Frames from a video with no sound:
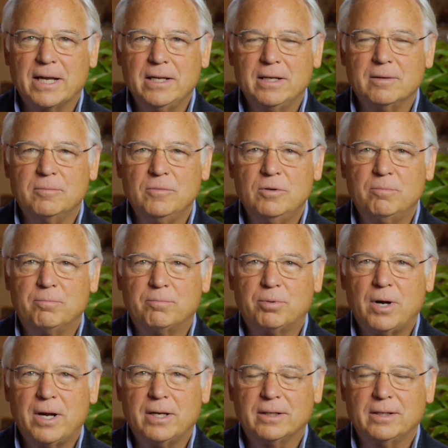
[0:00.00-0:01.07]
getting a new
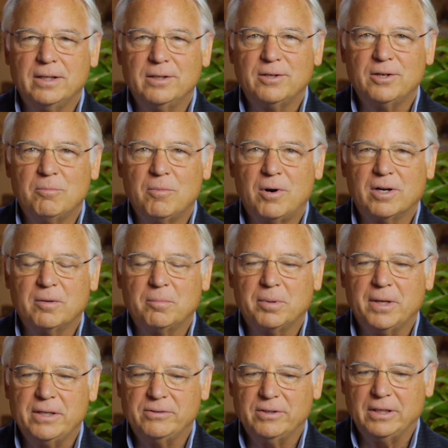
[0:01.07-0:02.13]
product the
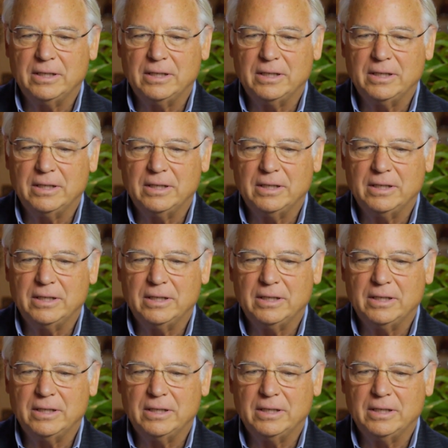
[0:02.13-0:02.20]
marketplace.